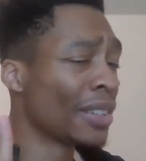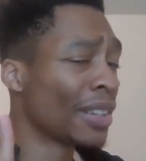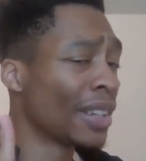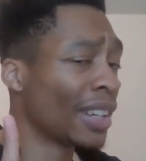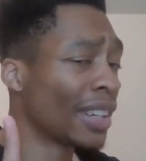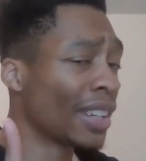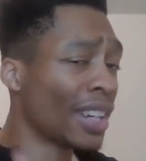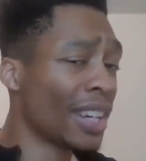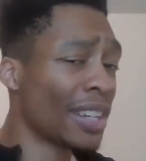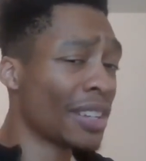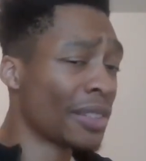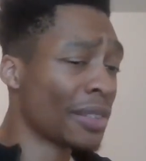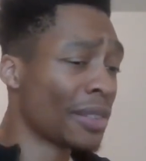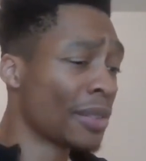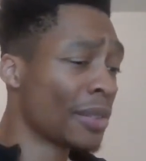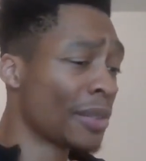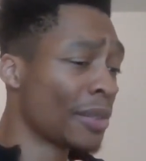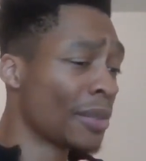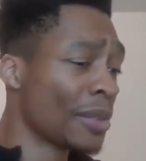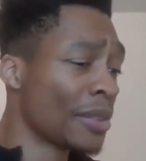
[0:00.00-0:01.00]
again,
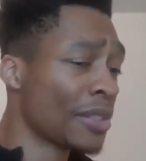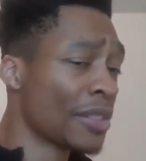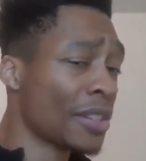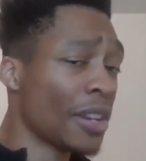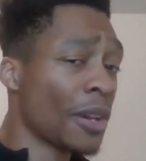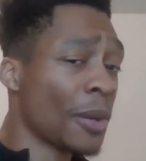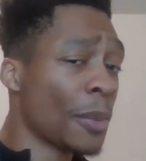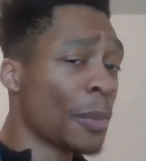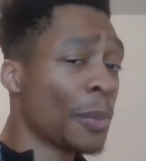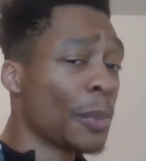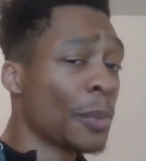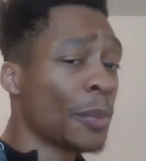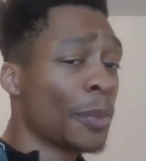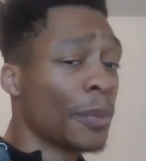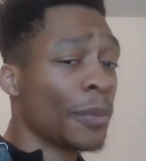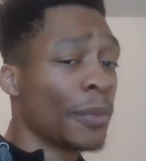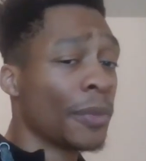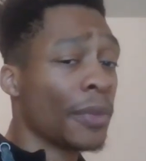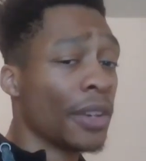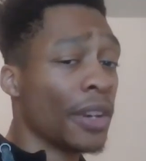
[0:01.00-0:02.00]
some
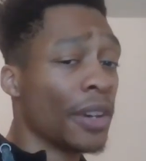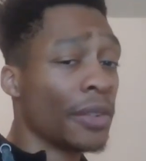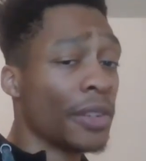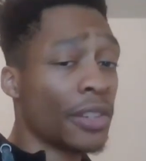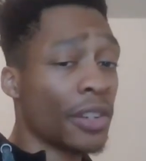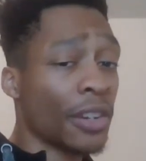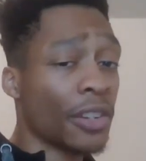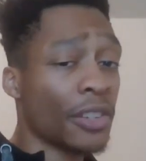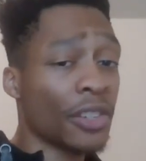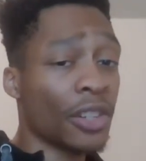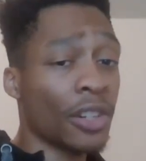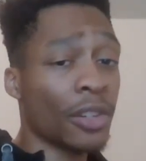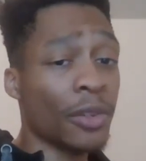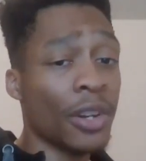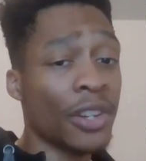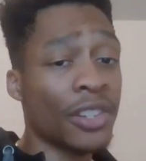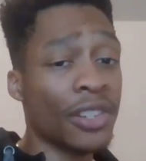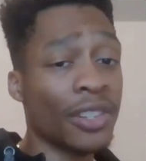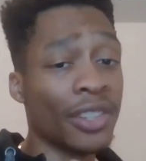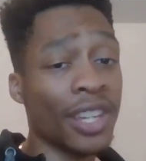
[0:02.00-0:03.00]
of the younger
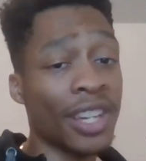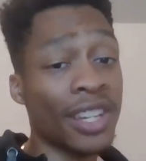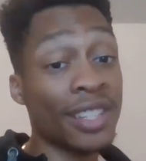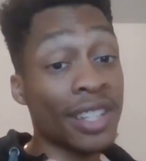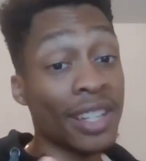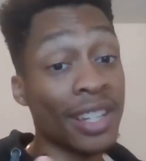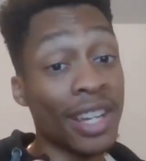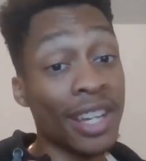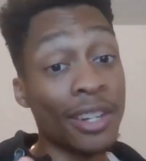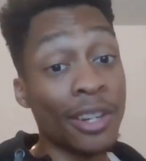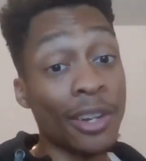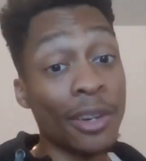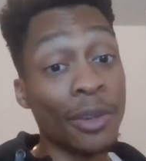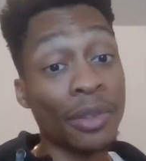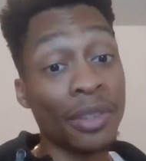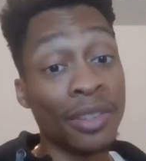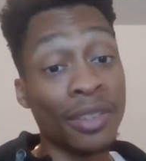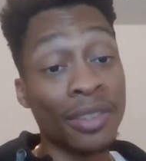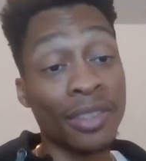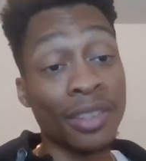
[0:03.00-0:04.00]
generation thinks that they
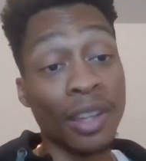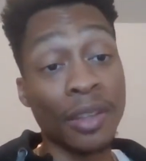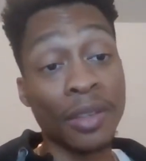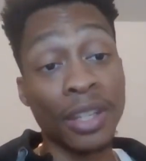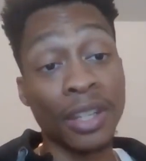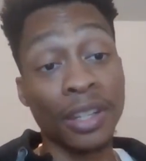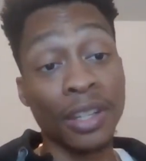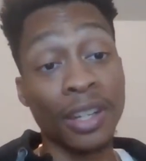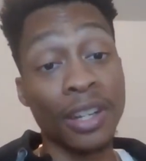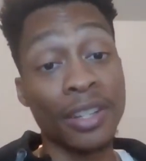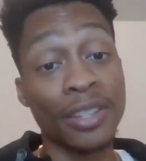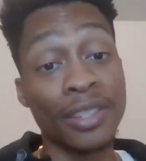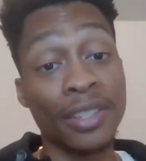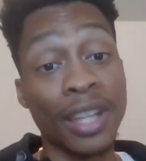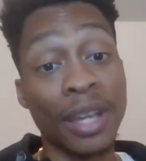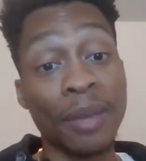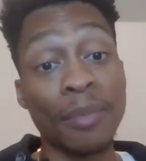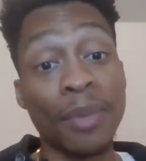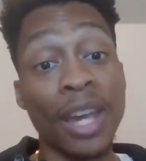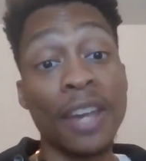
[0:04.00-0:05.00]
know something because
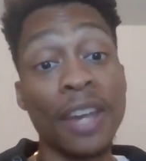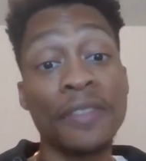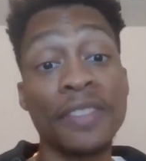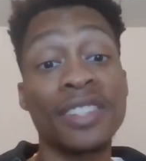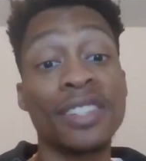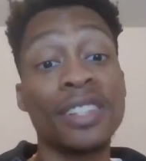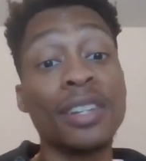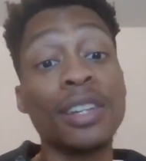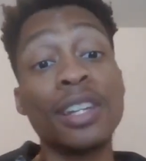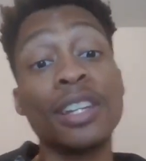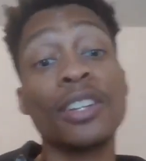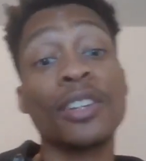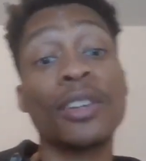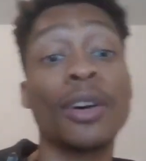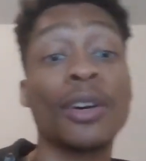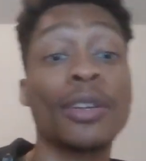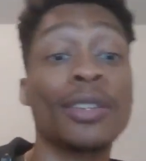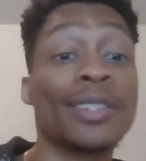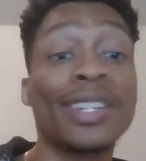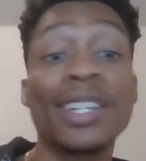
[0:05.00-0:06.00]
they may have seen it
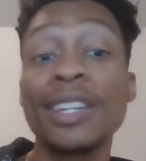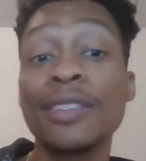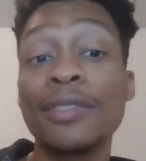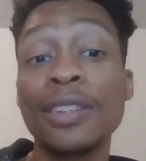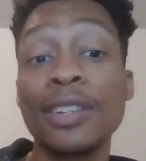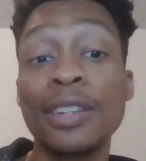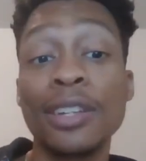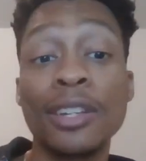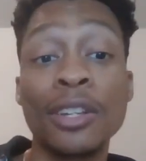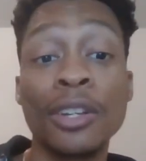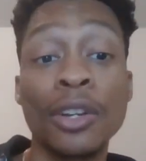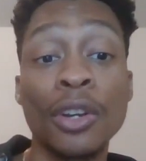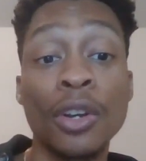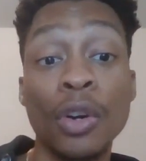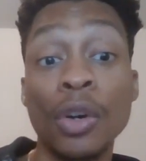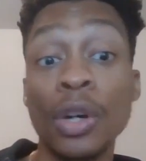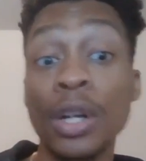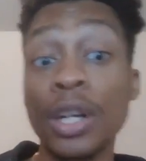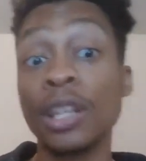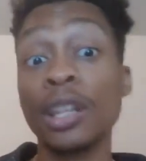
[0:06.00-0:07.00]
on TV
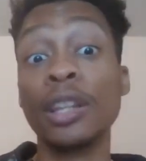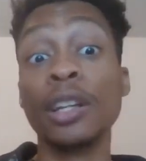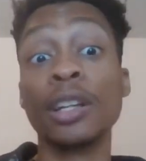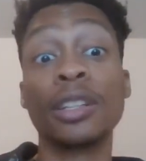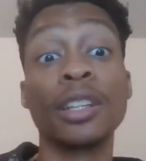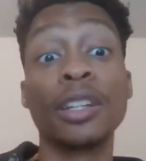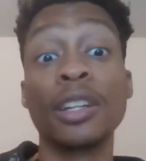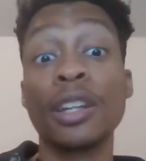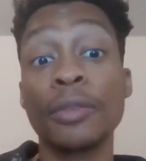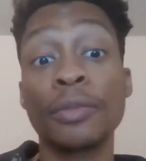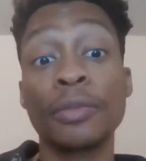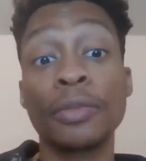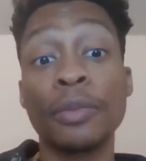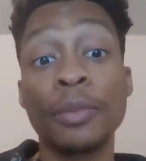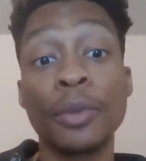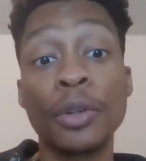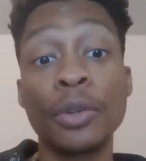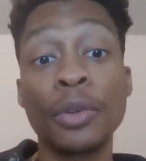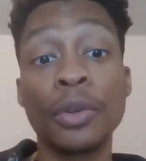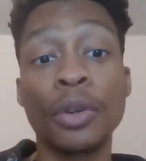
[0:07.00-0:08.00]
or they looked it up
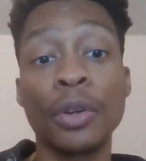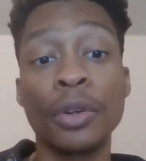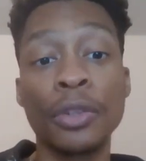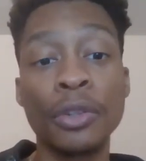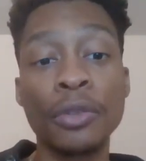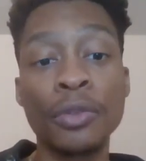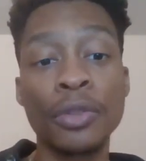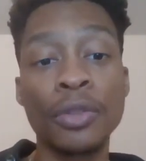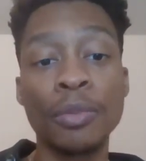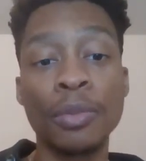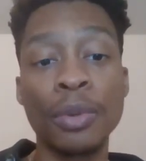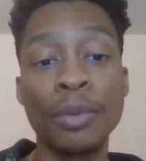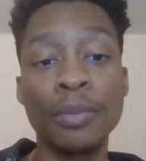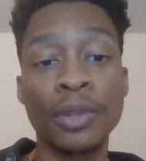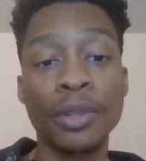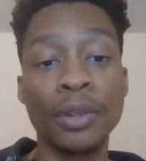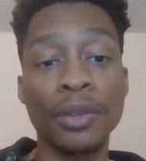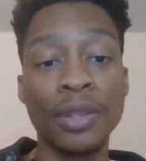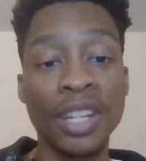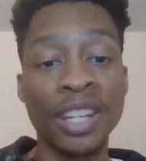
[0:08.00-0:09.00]
from Google or YouTube, even
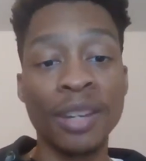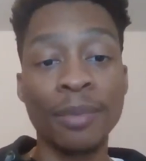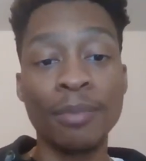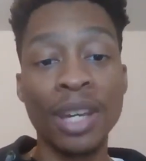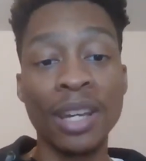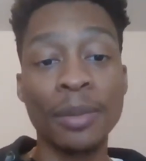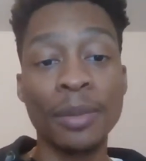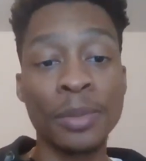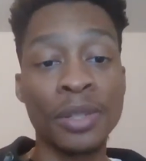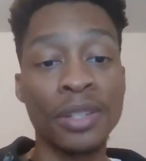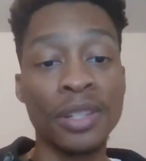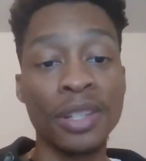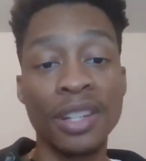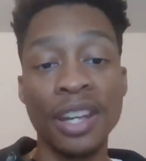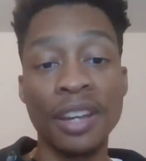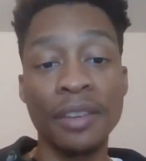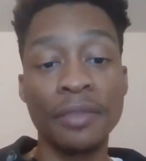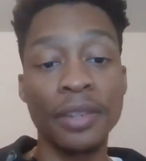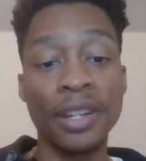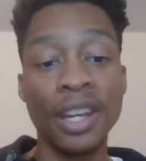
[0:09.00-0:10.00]
though they can make up shit
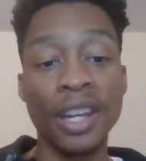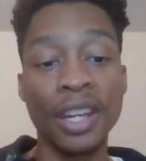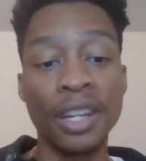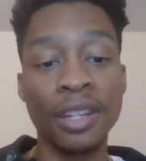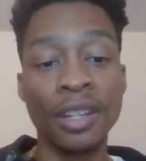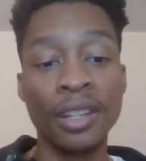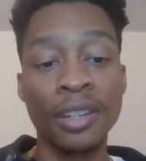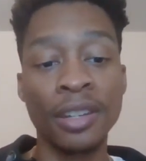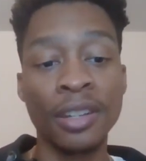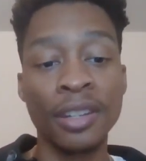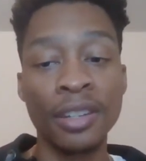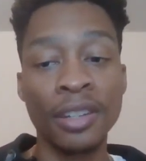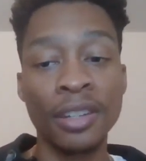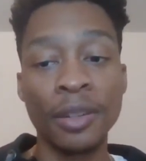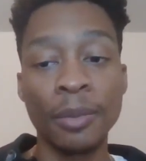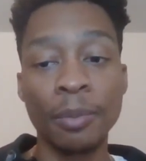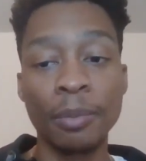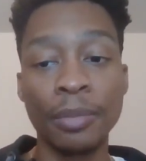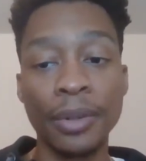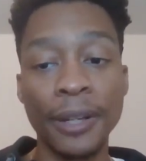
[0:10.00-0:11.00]
every day.
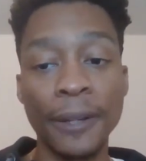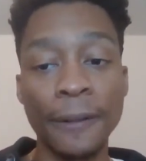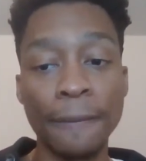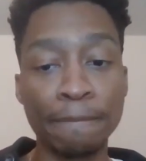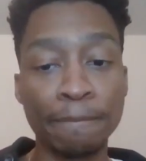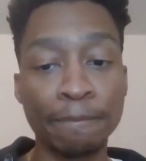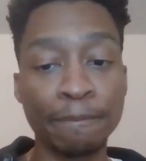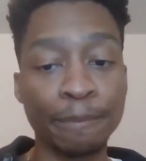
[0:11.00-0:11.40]
But